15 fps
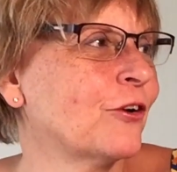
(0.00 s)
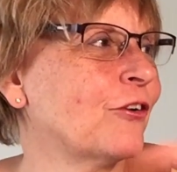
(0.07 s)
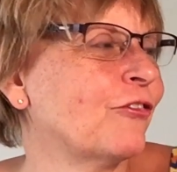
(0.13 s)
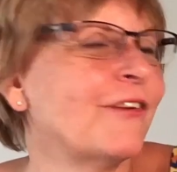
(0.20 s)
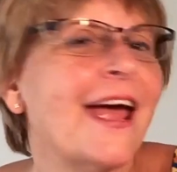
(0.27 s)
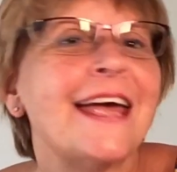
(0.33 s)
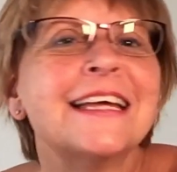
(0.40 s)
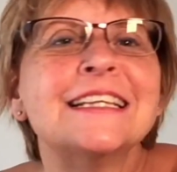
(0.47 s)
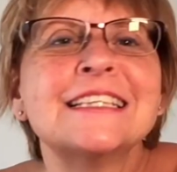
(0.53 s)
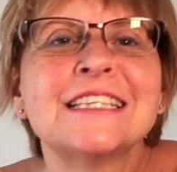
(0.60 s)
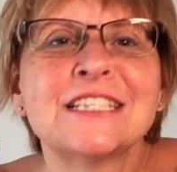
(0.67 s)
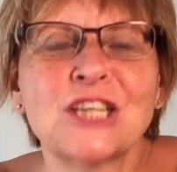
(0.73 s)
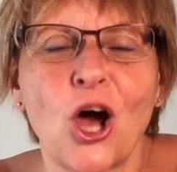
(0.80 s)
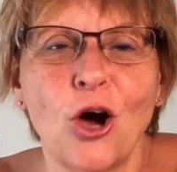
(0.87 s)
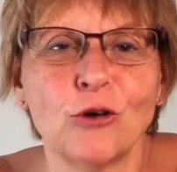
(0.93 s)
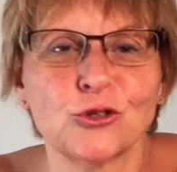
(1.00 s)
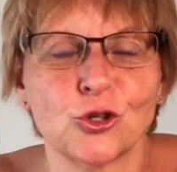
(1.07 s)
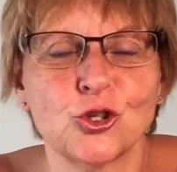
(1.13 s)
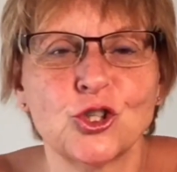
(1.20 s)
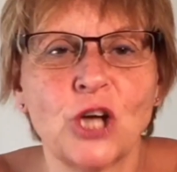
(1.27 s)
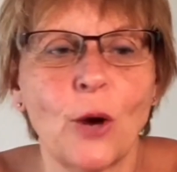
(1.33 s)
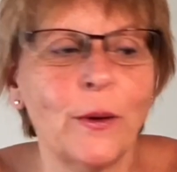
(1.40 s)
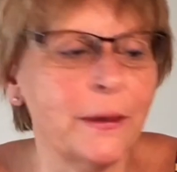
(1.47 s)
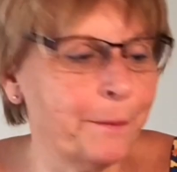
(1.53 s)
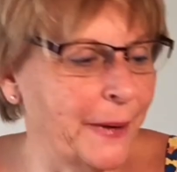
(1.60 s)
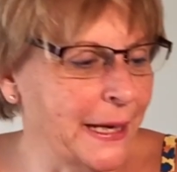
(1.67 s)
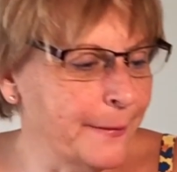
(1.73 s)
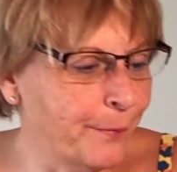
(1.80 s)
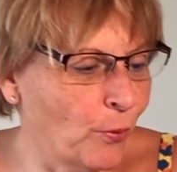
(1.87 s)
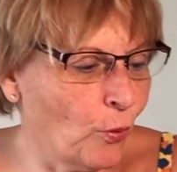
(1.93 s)
creating styles, or showing
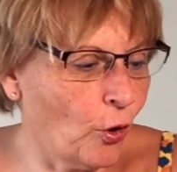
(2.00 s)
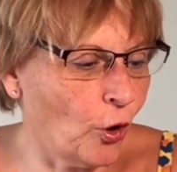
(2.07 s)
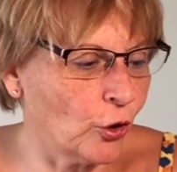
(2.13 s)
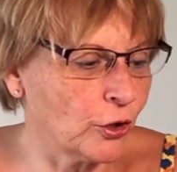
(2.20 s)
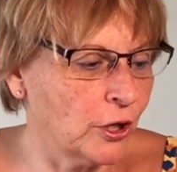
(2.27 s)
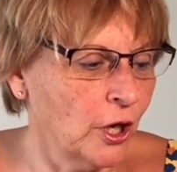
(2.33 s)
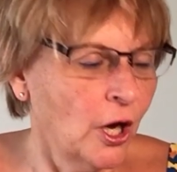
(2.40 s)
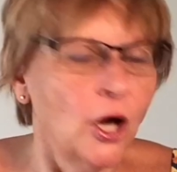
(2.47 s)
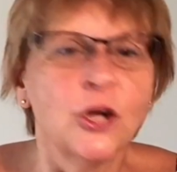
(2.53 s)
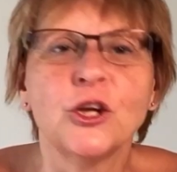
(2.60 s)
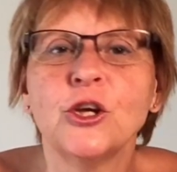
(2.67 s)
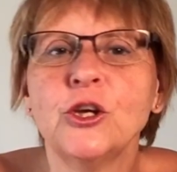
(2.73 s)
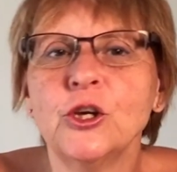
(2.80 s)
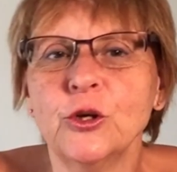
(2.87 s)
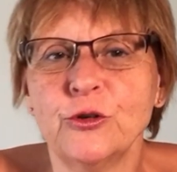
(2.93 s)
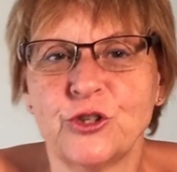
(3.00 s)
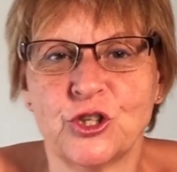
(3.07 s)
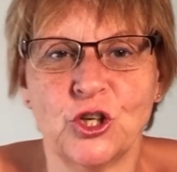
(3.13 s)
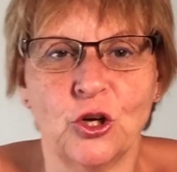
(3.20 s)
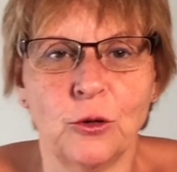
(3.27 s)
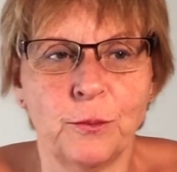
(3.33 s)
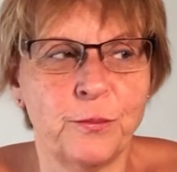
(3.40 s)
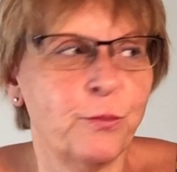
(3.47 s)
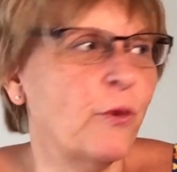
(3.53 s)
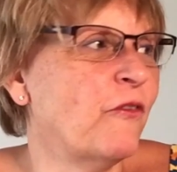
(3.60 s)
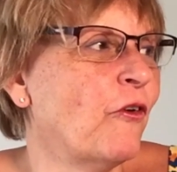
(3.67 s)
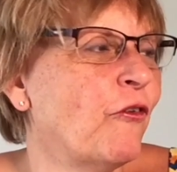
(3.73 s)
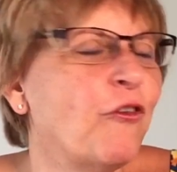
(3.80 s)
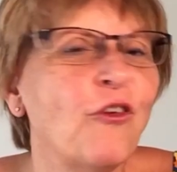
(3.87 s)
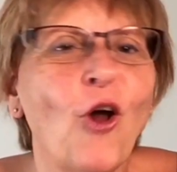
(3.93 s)
people on YouTube with
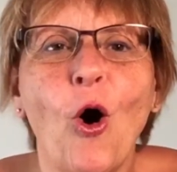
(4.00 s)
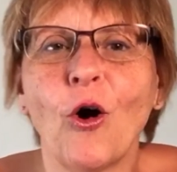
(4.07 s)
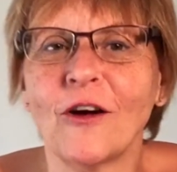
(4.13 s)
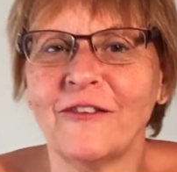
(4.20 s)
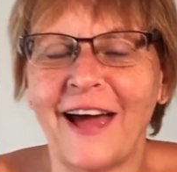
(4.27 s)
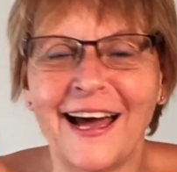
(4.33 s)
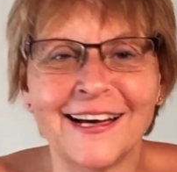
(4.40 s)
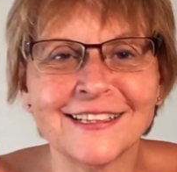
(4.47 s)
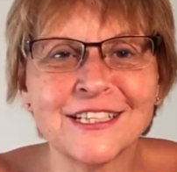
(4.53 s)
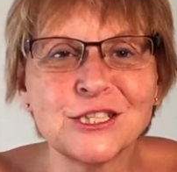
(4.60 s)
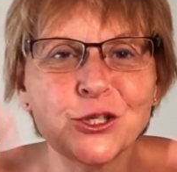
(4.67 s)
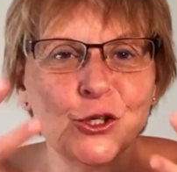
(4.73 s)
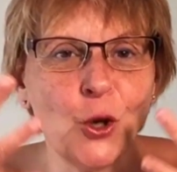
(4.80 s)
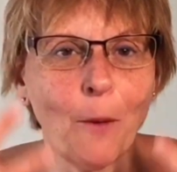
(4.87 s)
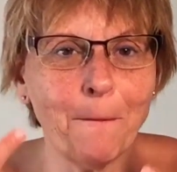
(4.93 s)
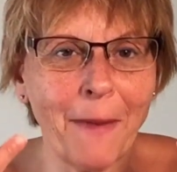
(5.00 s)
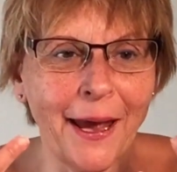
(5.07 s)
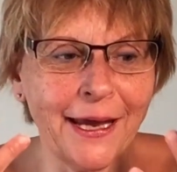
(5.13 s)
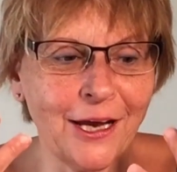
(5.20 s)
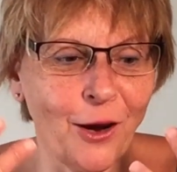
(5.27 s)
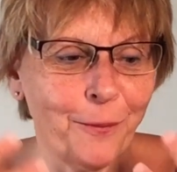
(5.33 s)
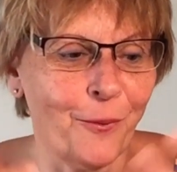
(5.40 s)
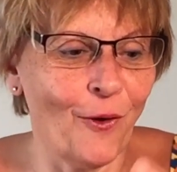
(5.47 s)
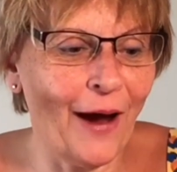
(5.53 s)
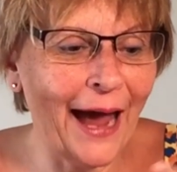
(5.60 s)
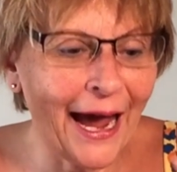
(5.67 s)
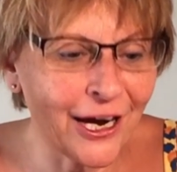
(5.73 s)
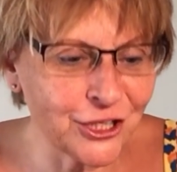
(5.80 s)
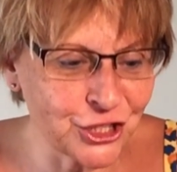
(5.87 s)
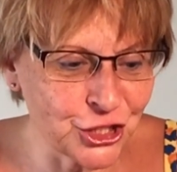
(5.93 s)
a vlog of how to do your makeup, or
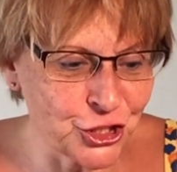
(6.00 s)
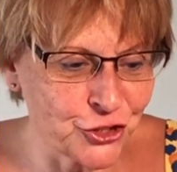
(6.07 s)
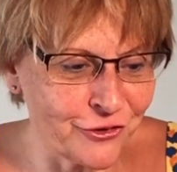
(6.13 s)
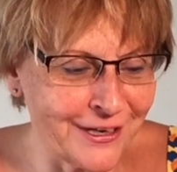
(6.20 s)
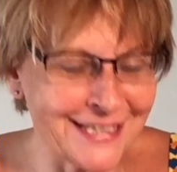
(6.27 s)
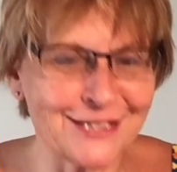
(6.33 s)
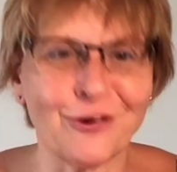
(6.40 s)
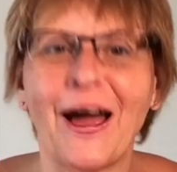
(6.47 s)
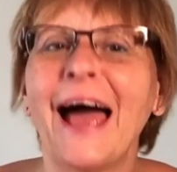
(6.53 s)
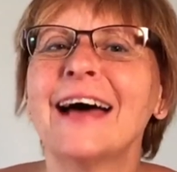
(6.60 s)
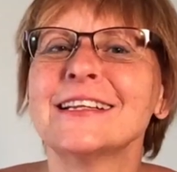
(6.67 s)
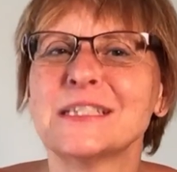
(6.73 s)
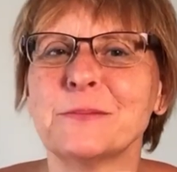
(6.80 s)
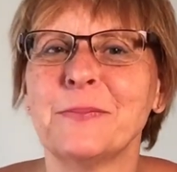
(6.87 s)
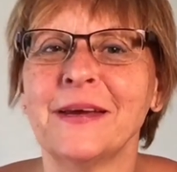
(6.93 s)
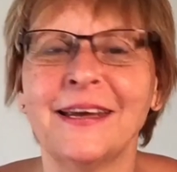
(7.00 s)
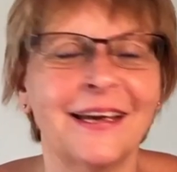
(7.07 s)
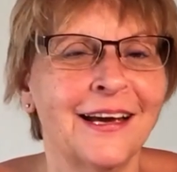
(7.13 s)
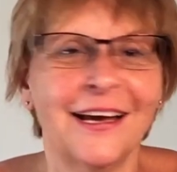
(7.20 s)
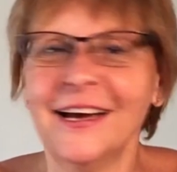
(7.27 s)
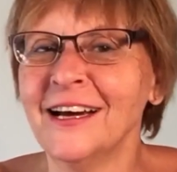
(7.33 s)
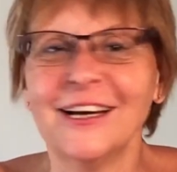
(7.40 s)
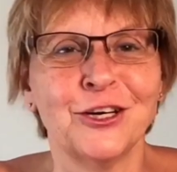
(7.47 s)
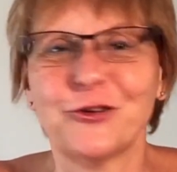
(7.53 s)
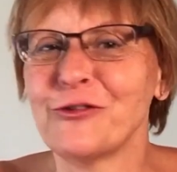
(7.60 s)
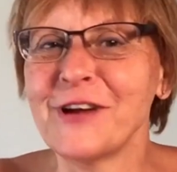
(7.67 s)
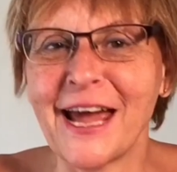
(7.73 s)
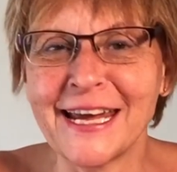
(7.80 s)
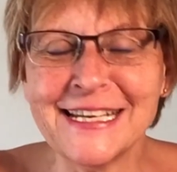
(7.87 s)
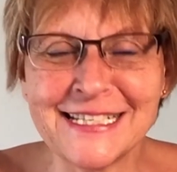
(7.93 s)
how to dress, or how to be
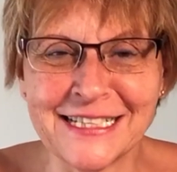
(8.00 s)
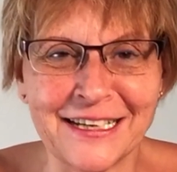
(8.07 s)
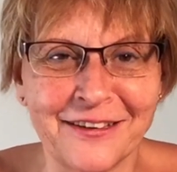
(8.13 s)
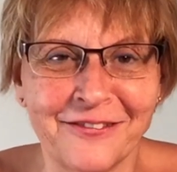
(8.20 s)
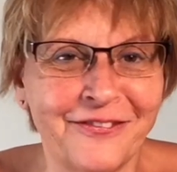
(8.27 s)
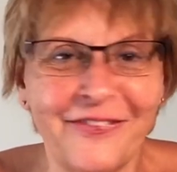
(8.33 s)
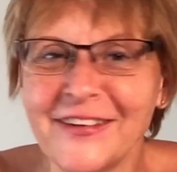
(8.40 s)
creative.